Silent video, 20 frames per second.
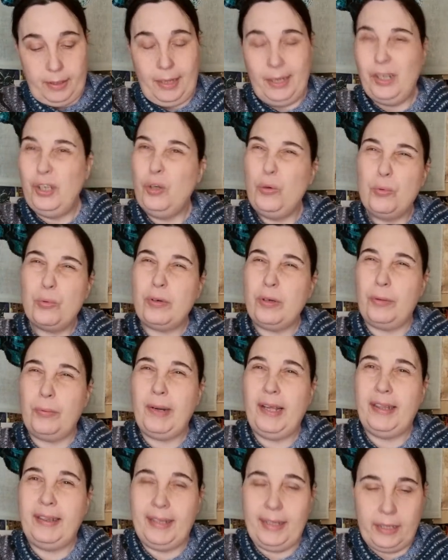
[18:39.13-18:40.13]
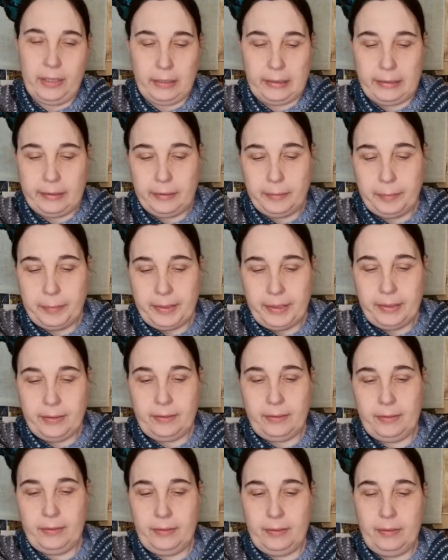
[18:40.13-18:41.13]
I do regret that a little bit
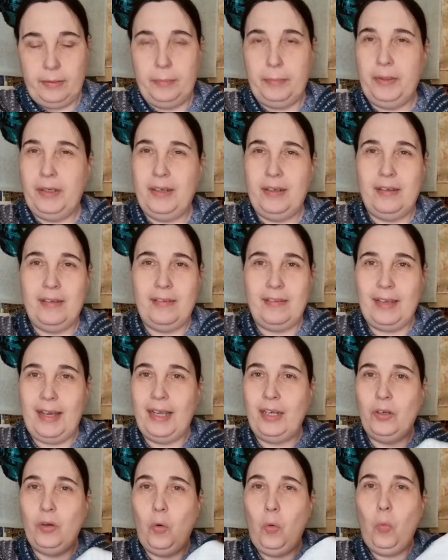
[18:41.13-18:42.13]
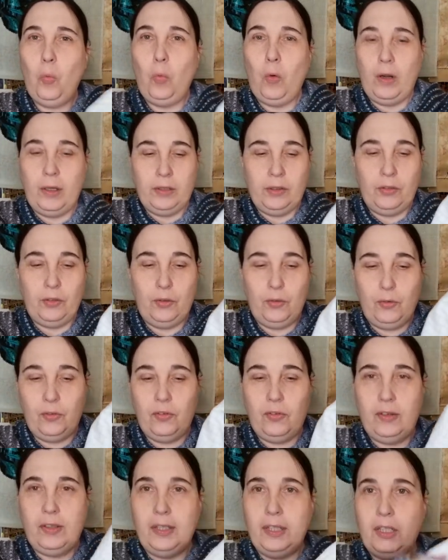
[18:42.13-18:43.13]
because I don't want to
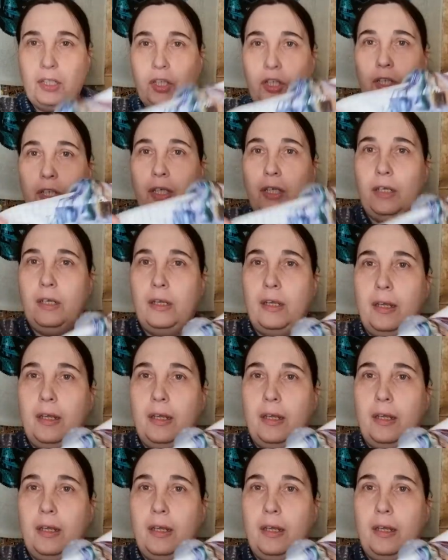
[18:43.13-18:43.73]
stitch